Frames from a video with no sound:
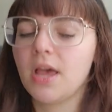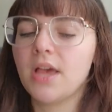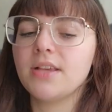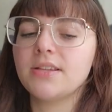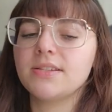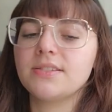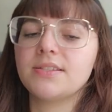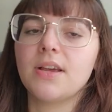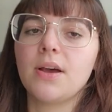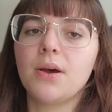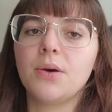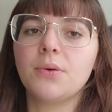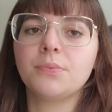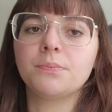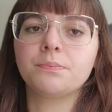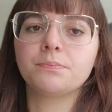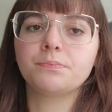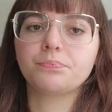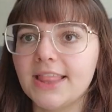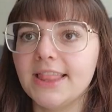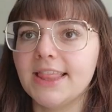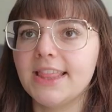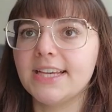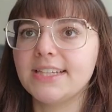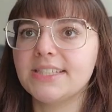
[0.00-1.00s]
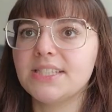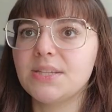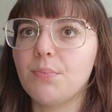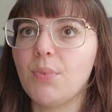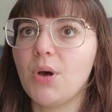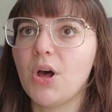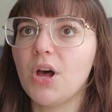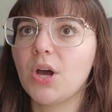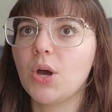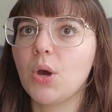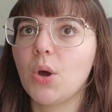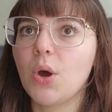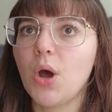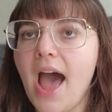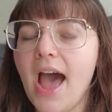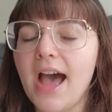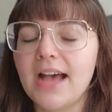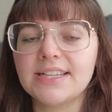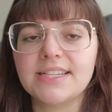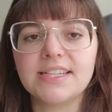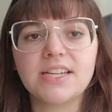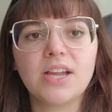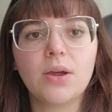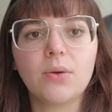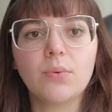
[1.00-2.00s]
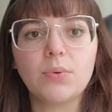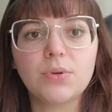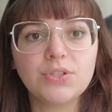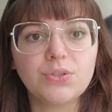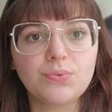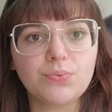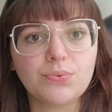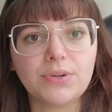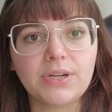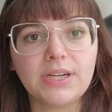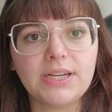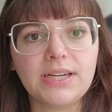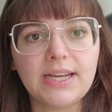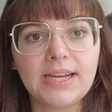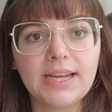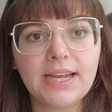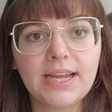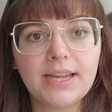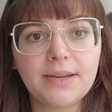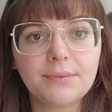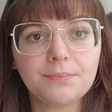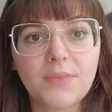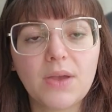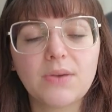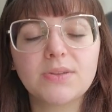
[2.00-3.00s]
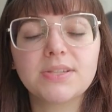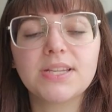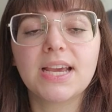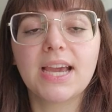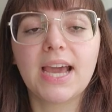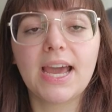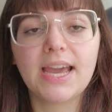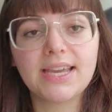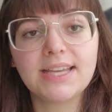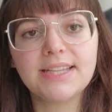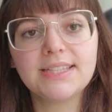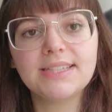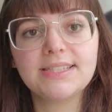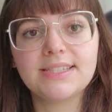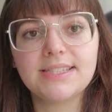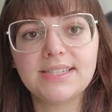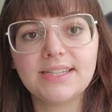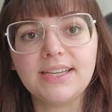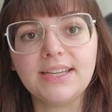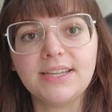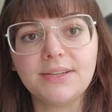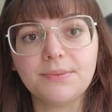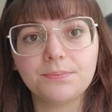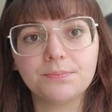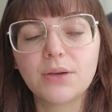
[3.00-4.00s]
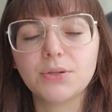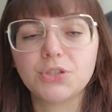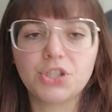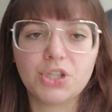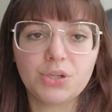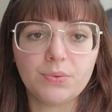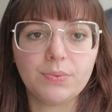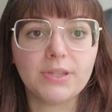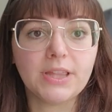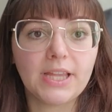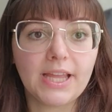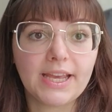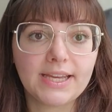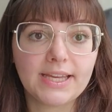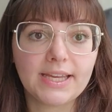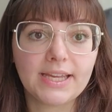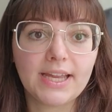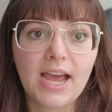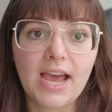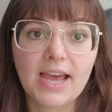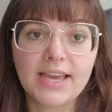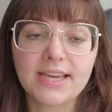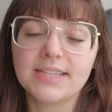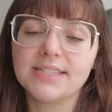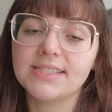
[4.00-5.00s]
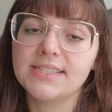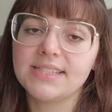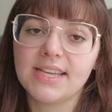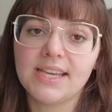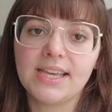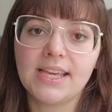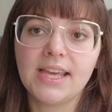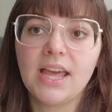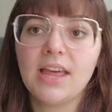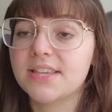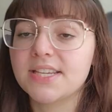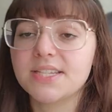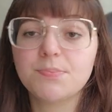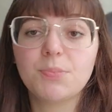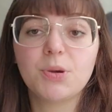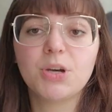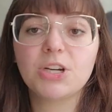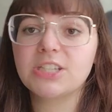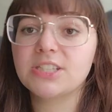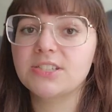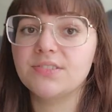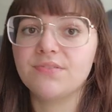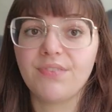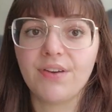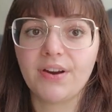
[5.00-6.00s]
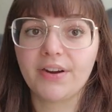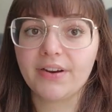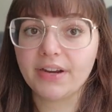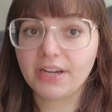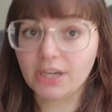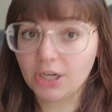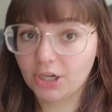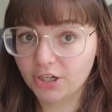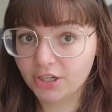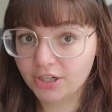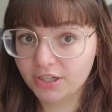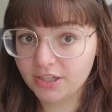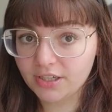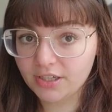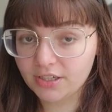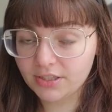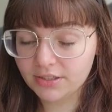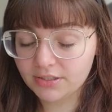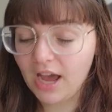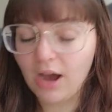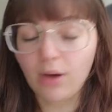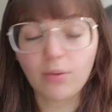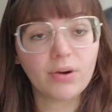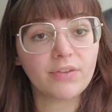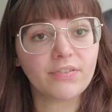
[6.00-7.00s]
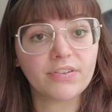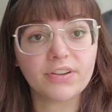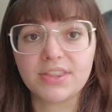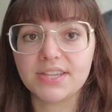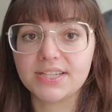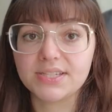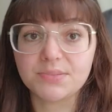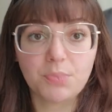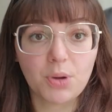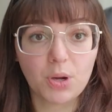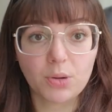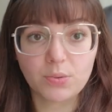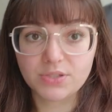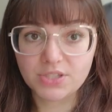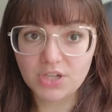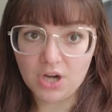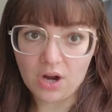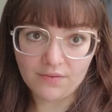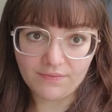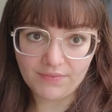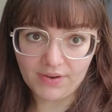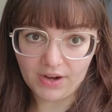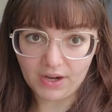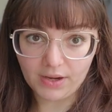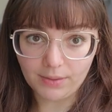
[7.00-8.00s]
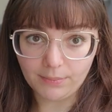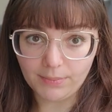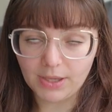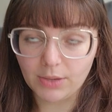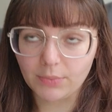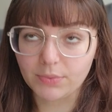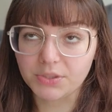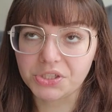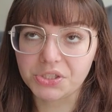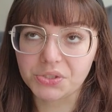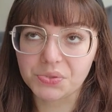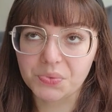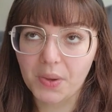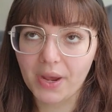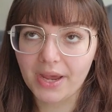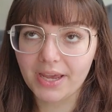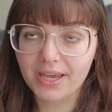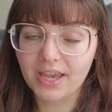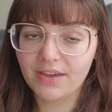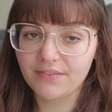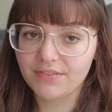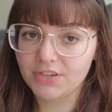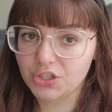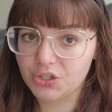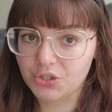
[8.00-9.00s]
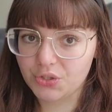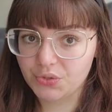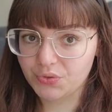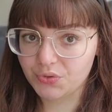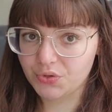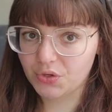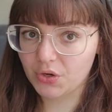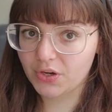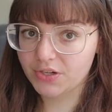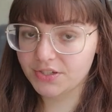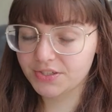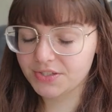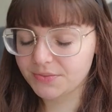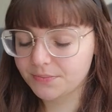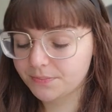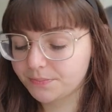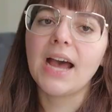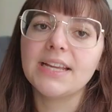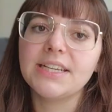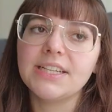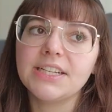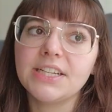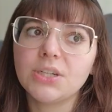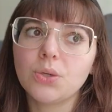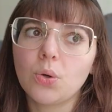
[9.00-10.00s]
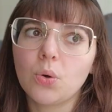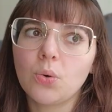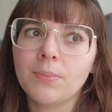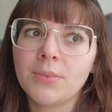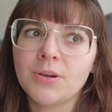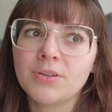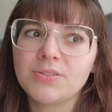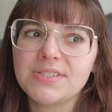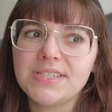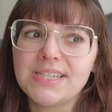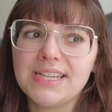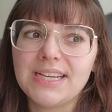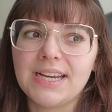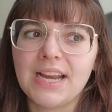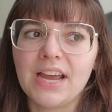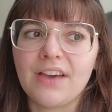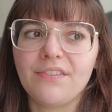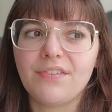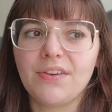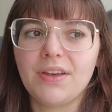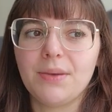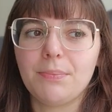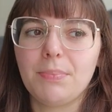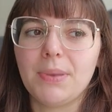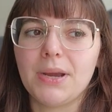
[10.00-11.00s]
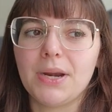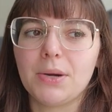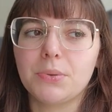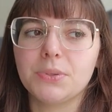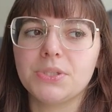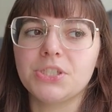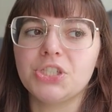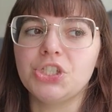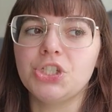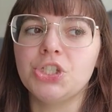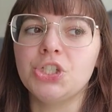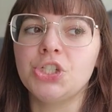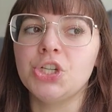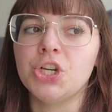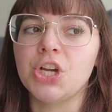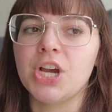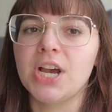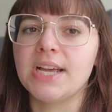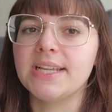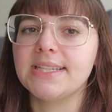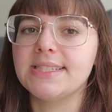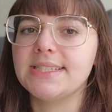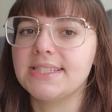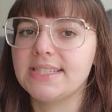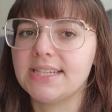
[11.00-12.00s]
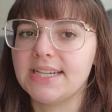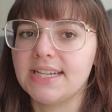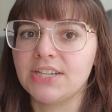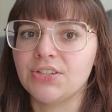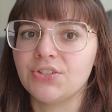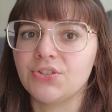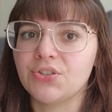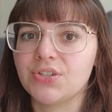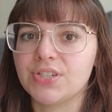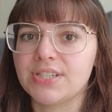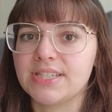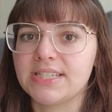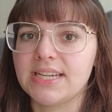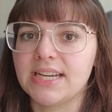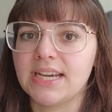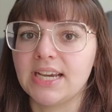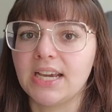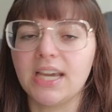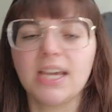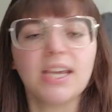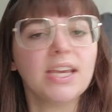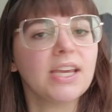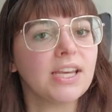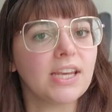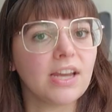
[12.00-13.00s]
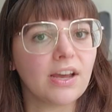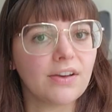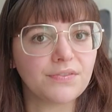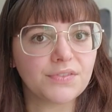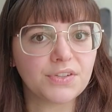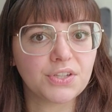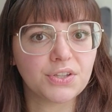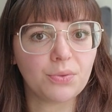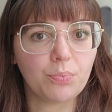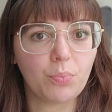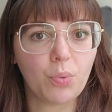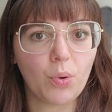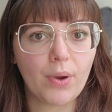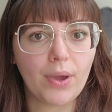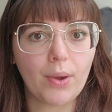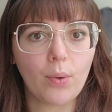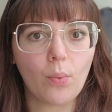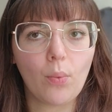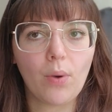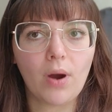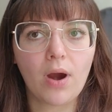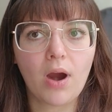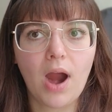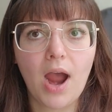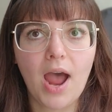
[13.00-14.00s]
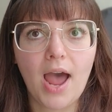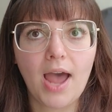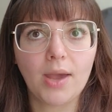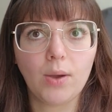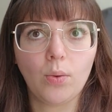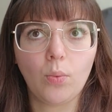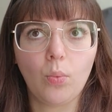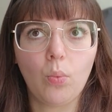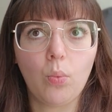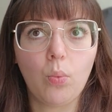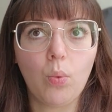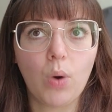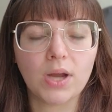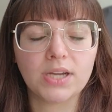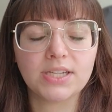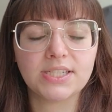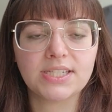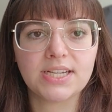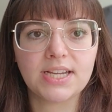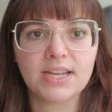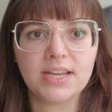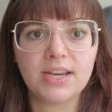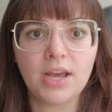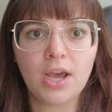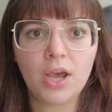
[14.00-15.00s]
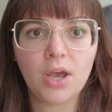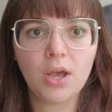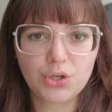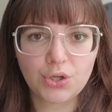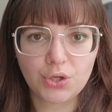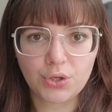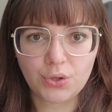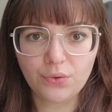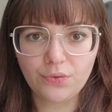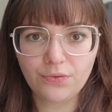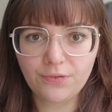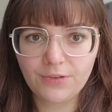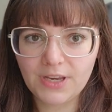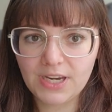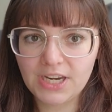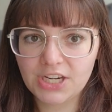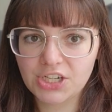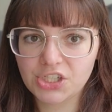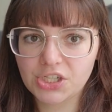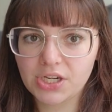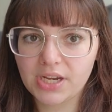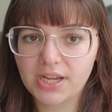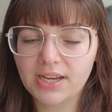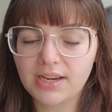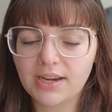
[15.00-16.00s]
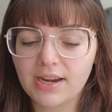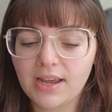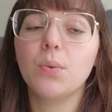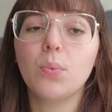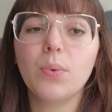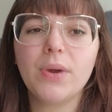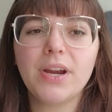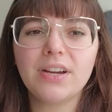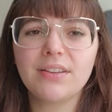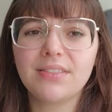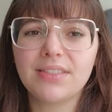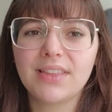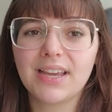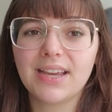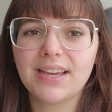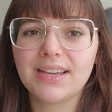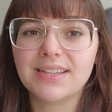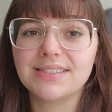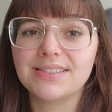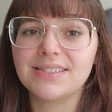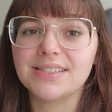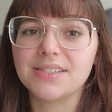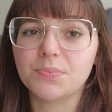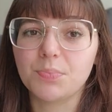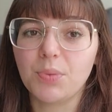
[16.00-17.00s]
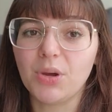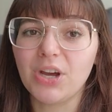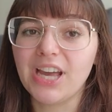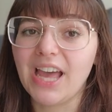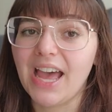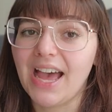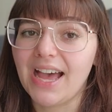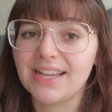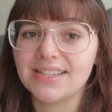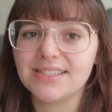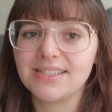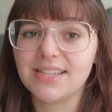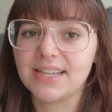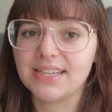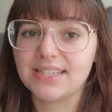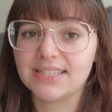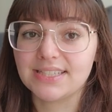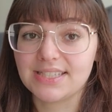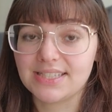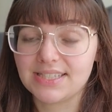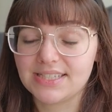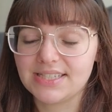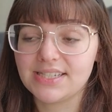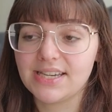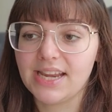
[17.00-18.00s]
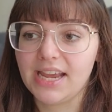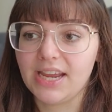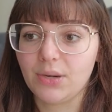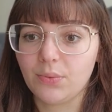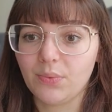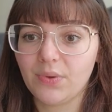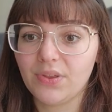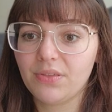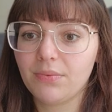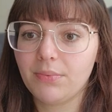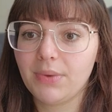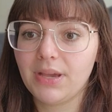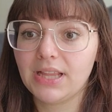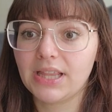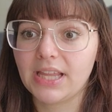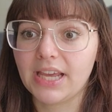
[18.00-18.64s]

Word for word: So this book, as I was reading it, I was like, I can see how she would like it. I can see this book is very her. However, this book was not very me, which is why I gave it two stars. I did almost DNF it, but it was just interesting enough to the point where I wanted to finish it. The weird thing is this book has like stayed with me.